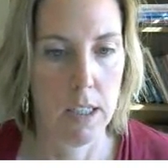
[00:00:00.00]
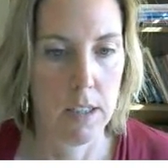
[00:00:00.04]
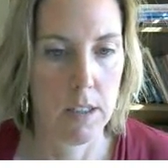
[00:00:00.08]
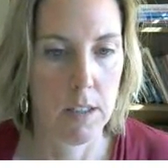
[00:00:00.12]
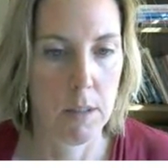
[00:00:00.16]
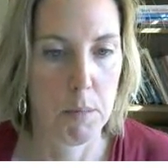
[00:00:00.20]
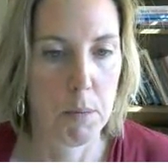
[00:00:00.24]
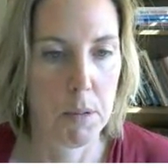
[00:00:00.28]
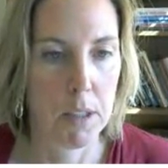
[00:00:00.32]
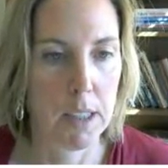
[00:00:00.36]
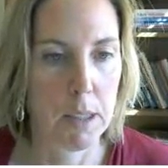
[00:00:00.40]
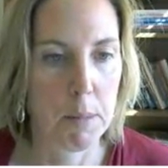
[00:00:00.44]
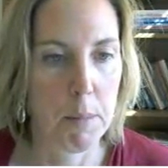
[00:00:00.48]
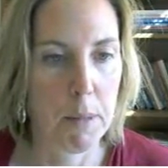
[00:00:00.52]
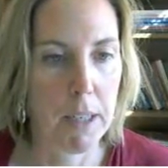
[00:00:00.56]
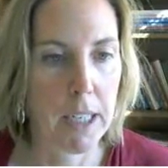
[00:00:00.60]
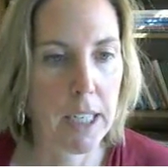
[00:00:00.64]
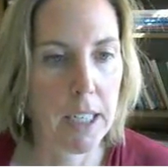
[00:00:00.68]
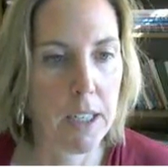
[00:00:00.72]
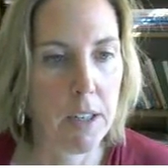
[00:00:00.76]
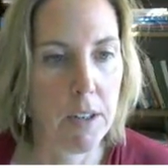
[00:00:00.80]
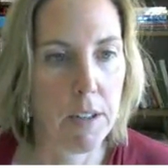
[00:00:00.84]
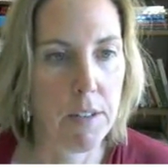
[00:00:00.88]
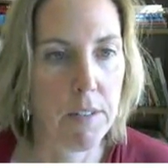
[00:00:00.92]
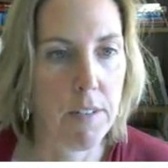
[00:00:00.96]
So please make
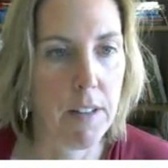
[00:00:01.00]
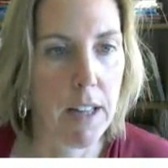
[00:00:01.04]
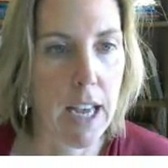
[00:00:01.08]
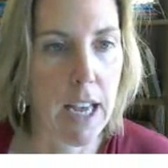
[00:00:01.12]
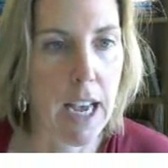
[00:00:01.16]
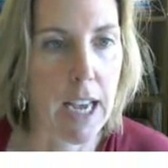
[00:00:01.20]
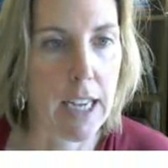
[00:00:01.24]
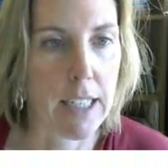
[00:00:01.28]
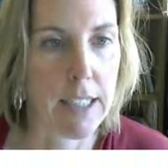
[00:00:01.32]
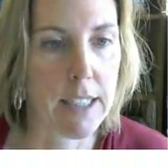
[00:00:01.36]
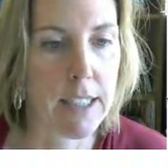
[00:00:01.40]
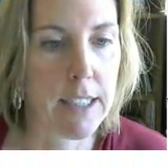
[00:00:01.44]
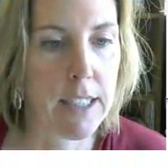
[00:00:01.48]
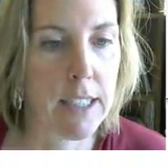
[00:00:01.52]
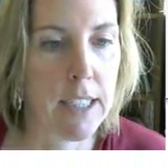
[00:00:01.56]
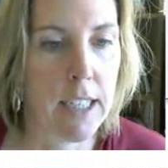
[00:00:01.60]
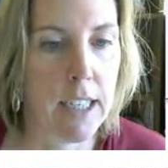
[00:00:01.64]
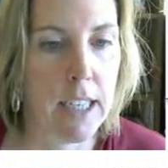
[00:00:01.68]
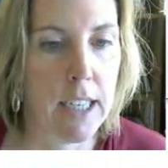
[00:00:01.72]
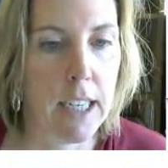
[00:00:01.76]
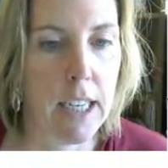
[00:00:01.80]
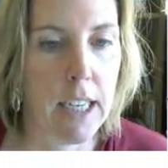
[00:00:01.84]
a note of that.